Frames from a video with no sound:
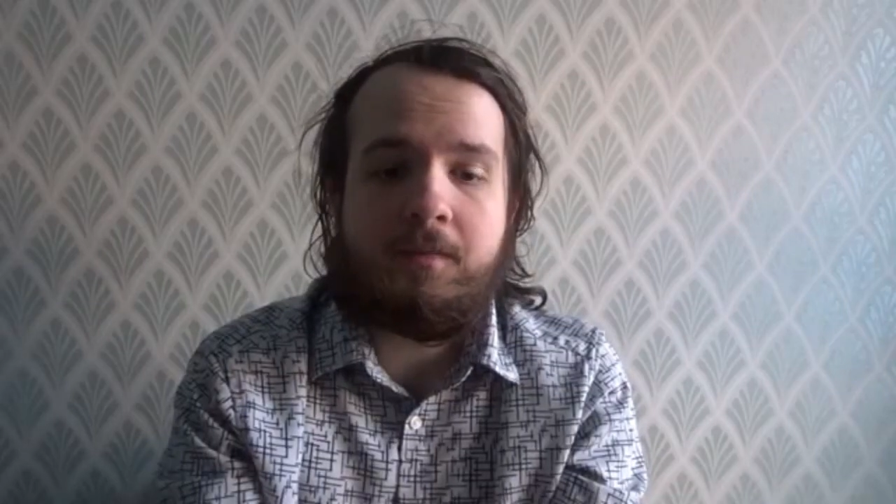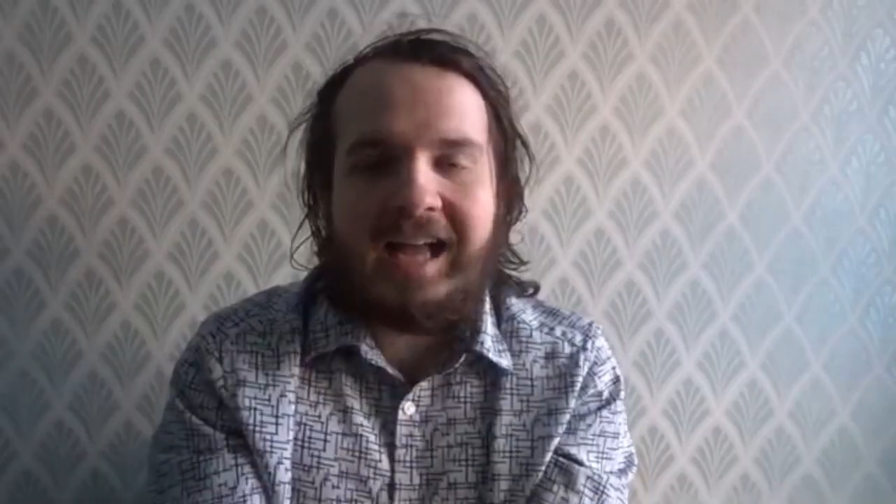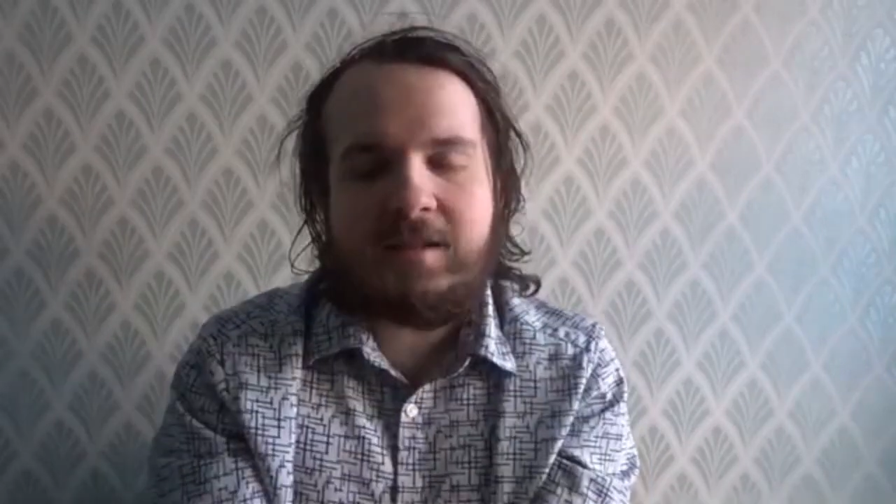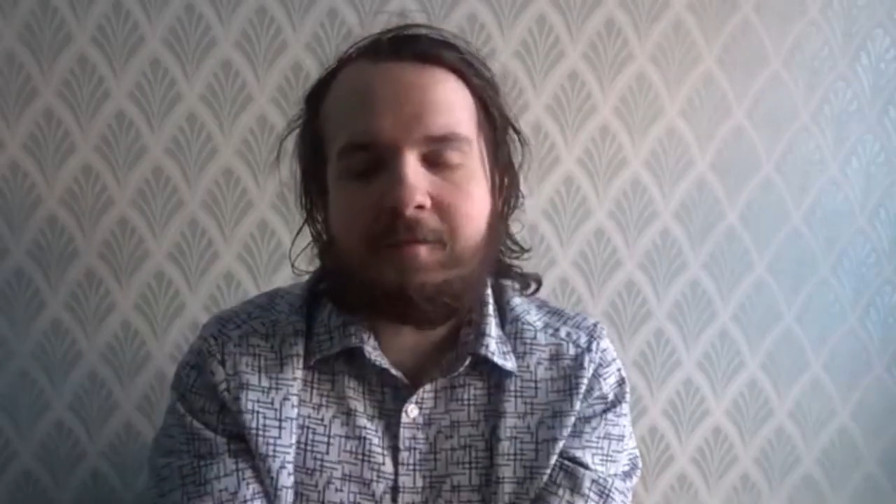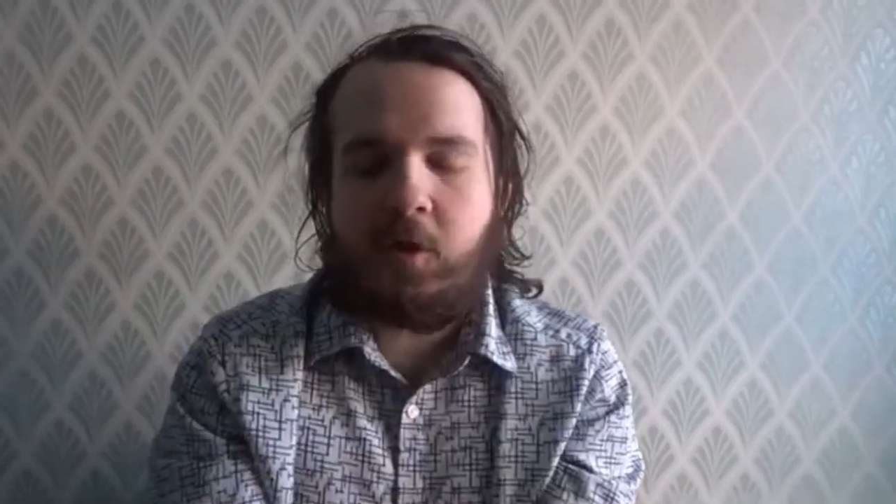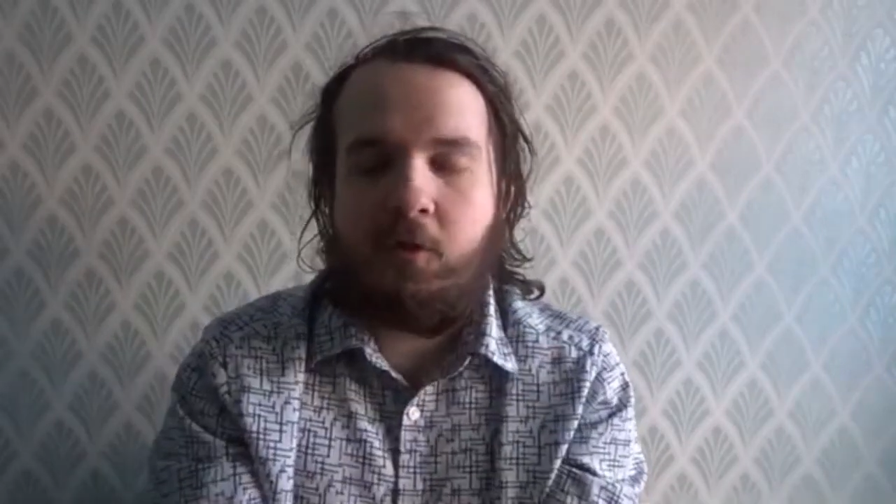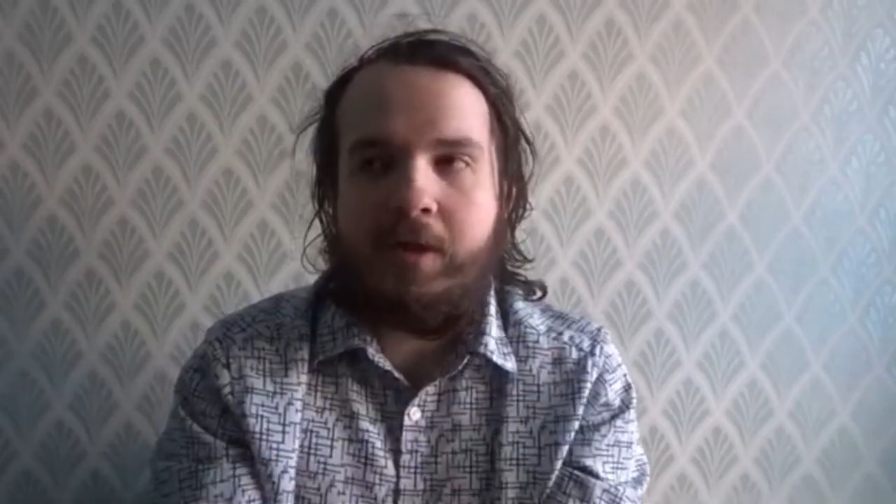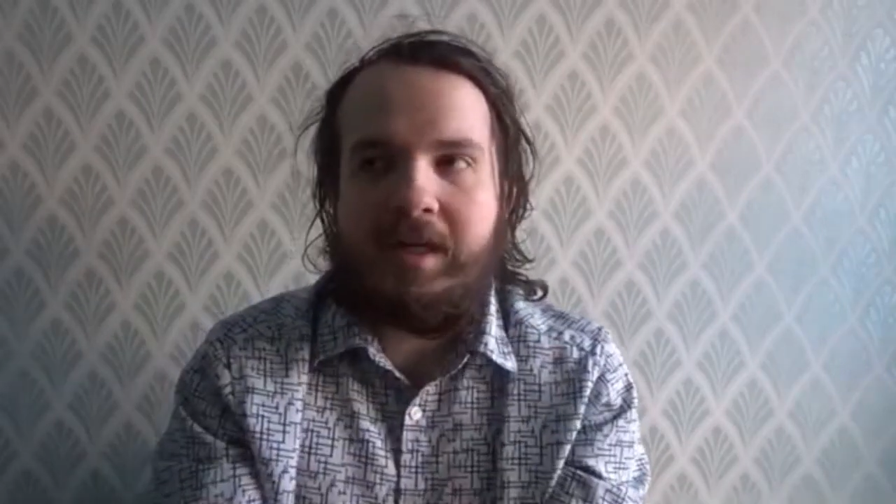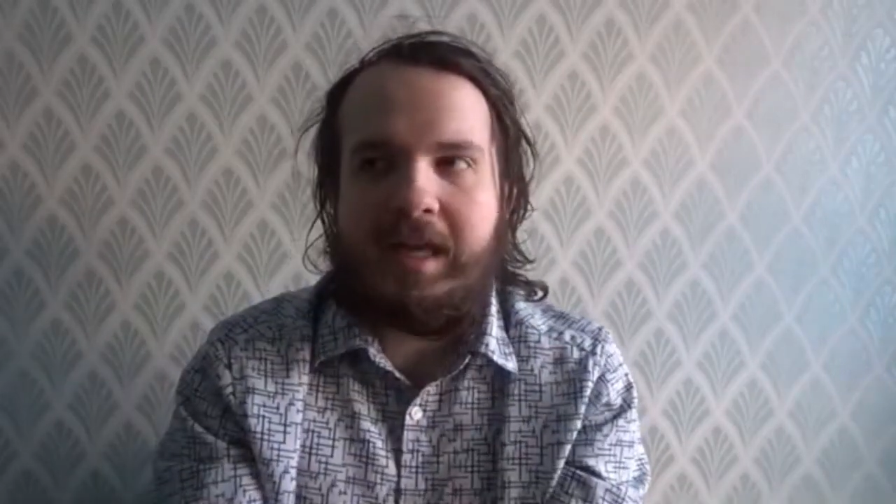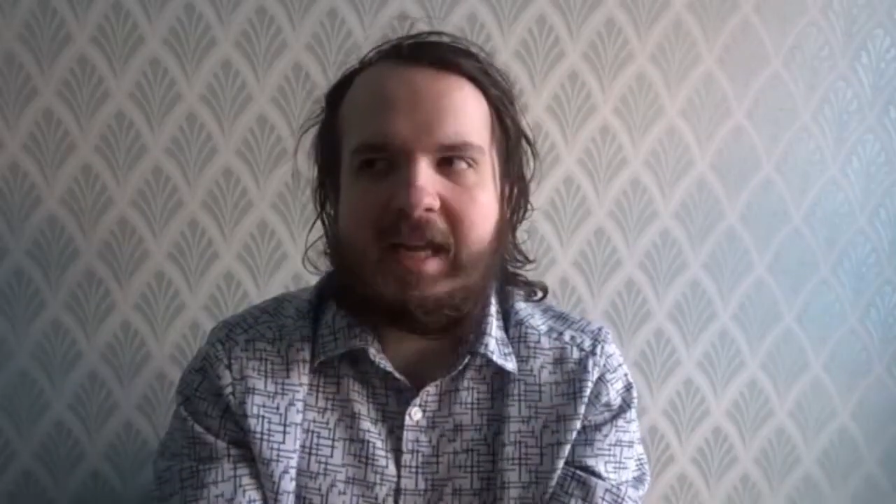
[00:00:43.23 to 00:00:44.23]
As of
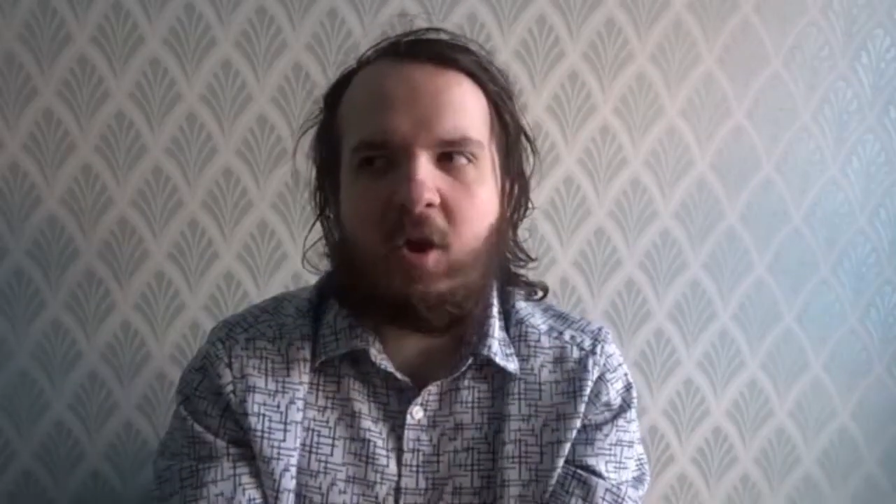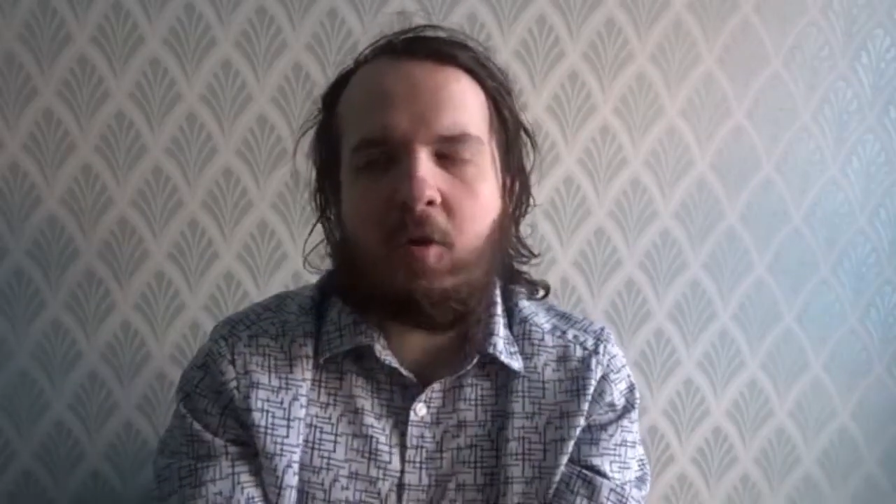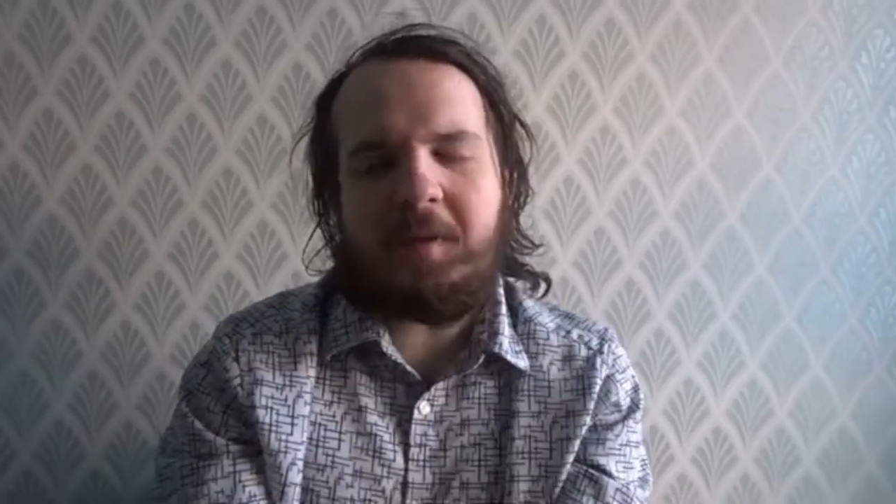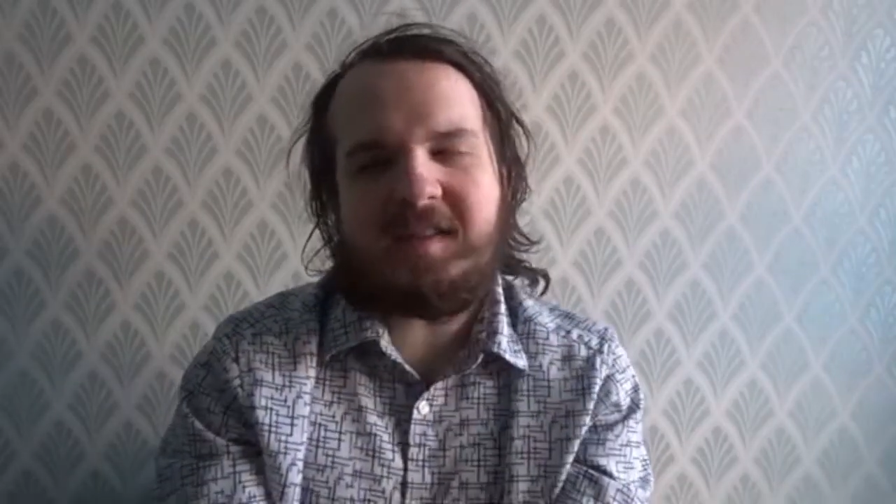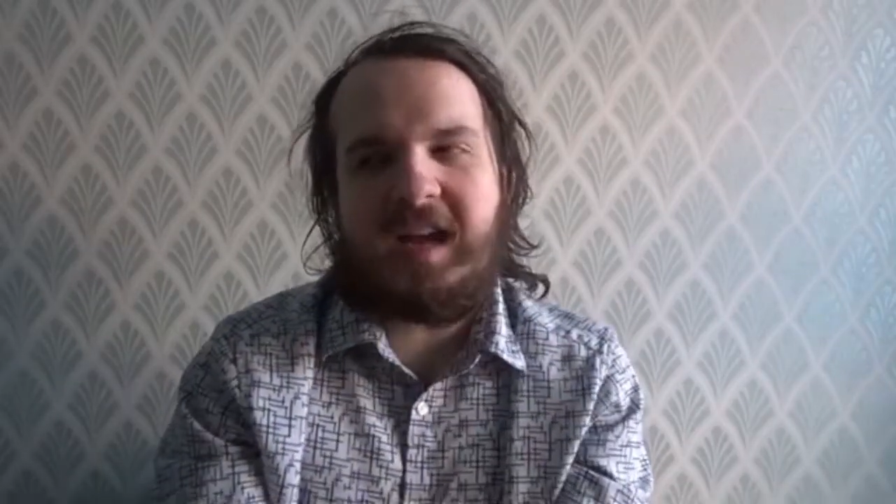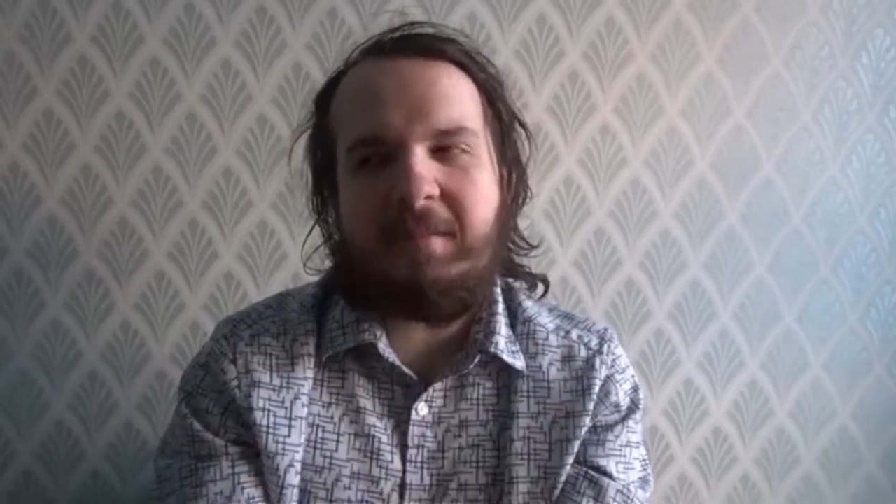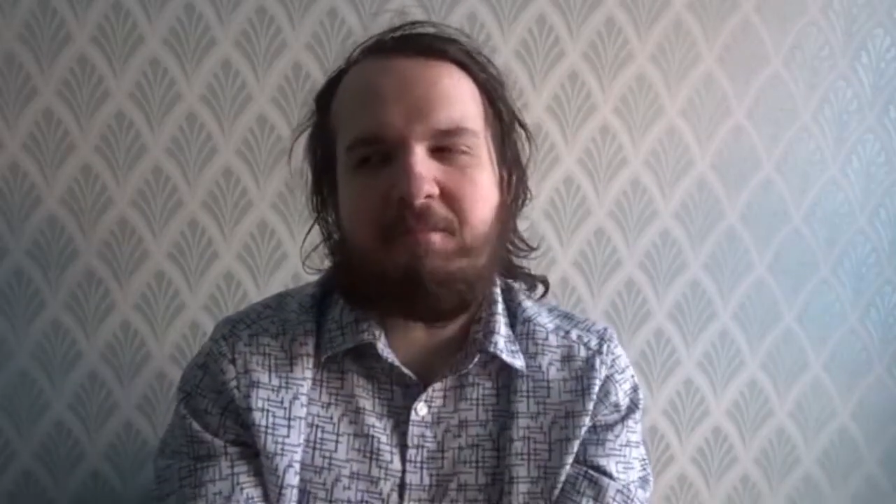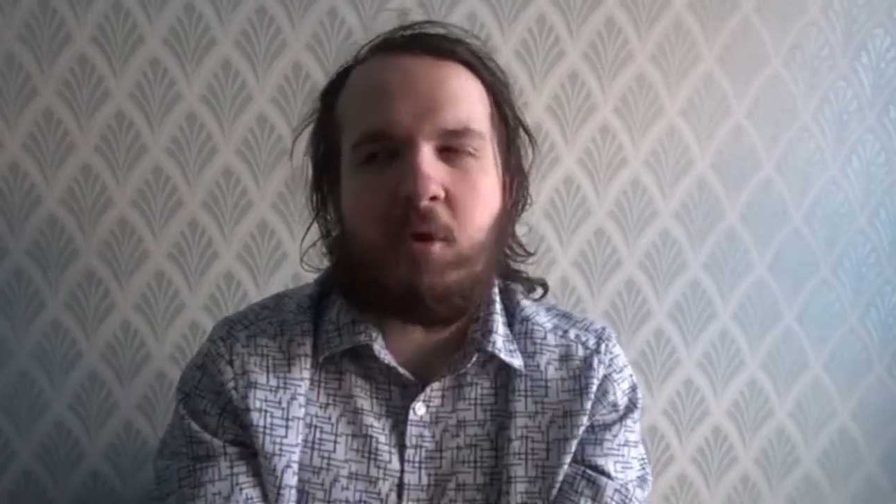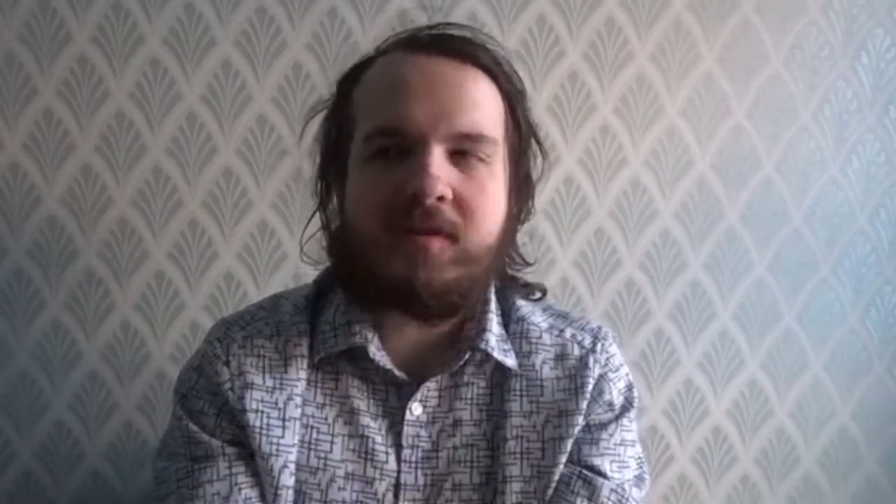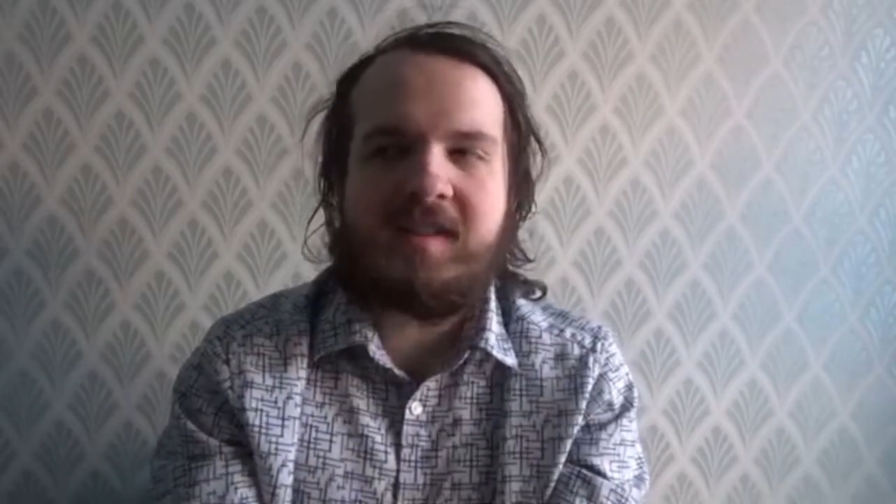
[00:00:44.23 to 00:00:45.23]
currently,
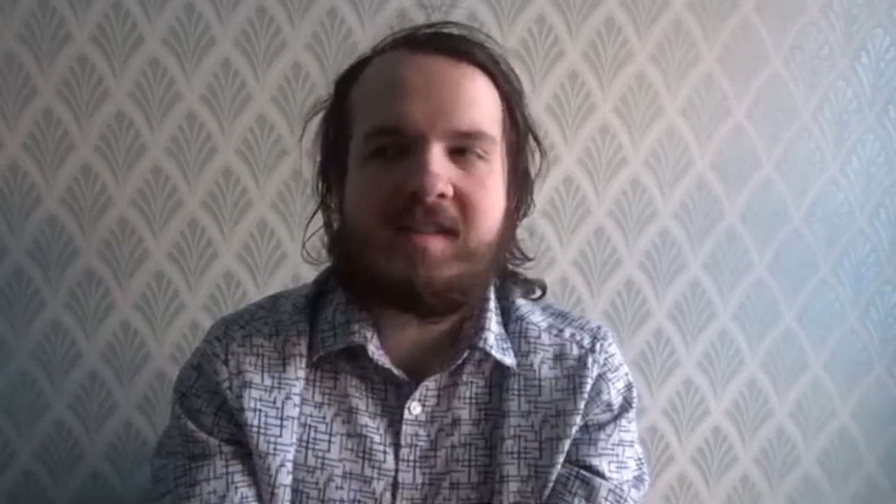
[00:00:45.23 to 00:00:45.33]
Humberside mostly